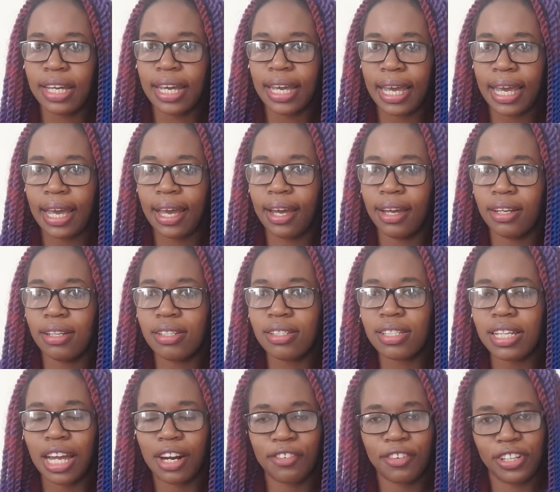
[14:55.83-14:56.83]
and
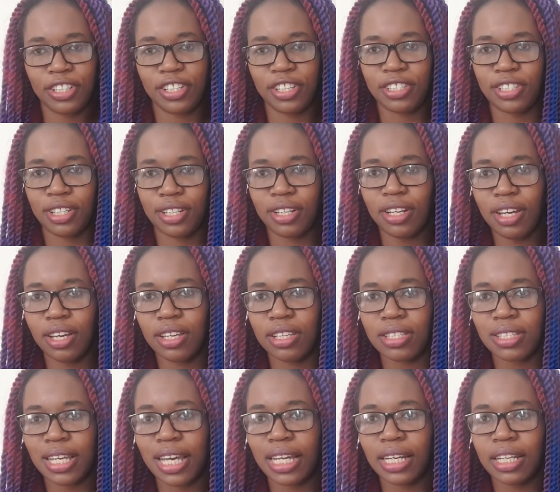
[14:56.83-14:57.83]
a registered
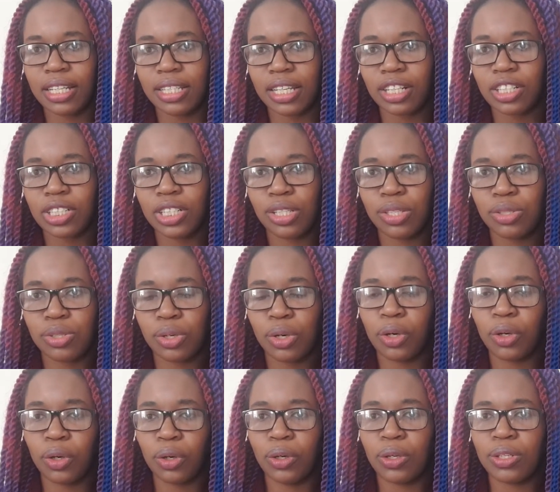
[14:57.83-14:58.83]
nurse. And it's actually so
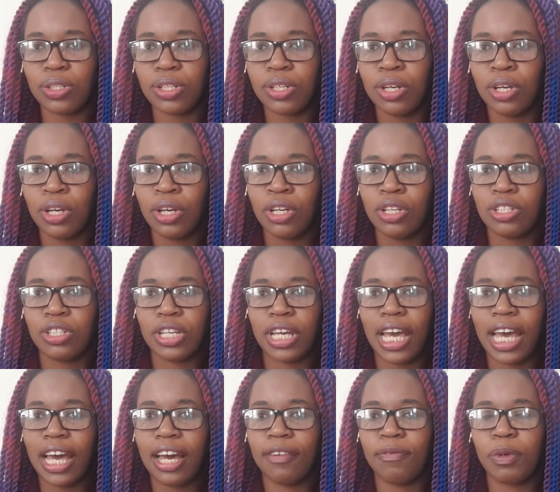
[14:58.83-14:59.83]
good to
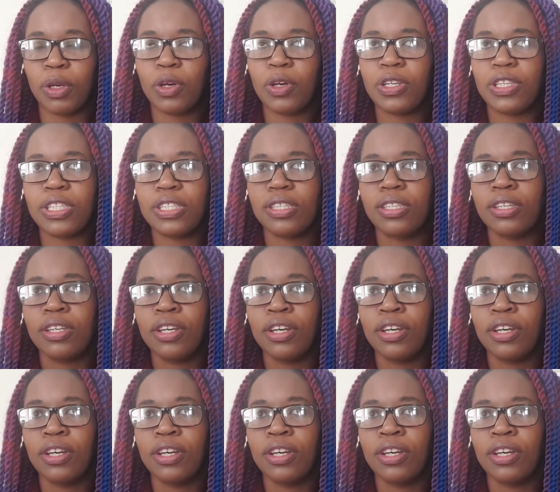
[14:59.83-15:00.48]
have, because